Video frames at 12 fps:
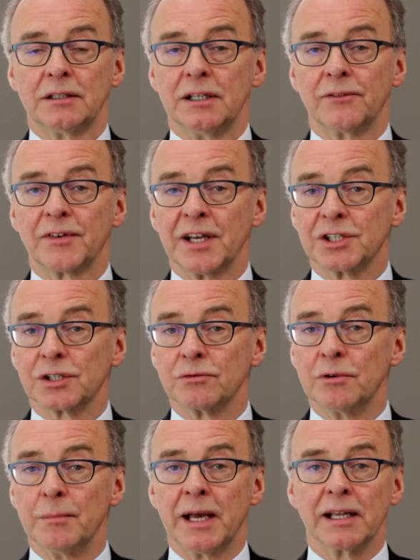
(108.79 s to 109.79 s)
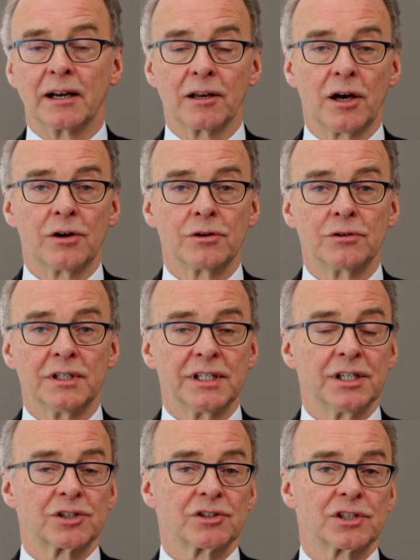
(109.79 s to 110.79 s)
Inflation remained low.
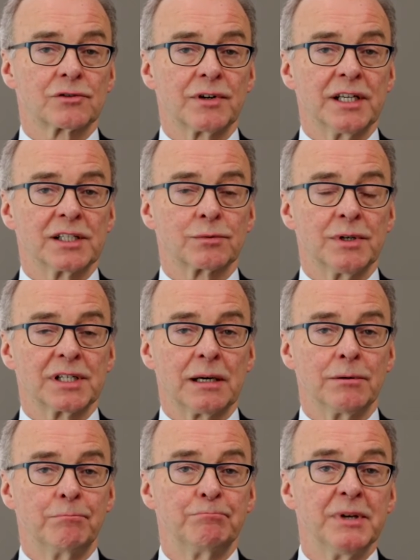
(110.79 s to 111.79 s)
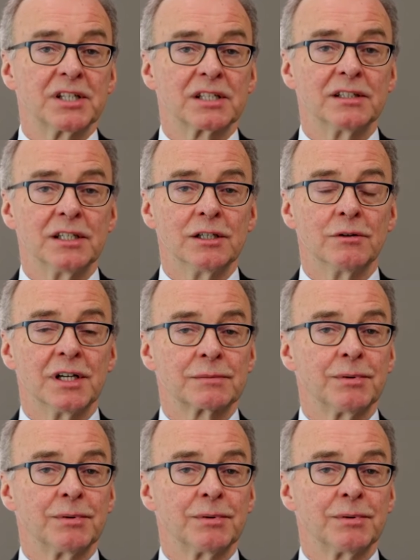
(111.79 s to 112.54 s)
Interest rates went up a bit in the US,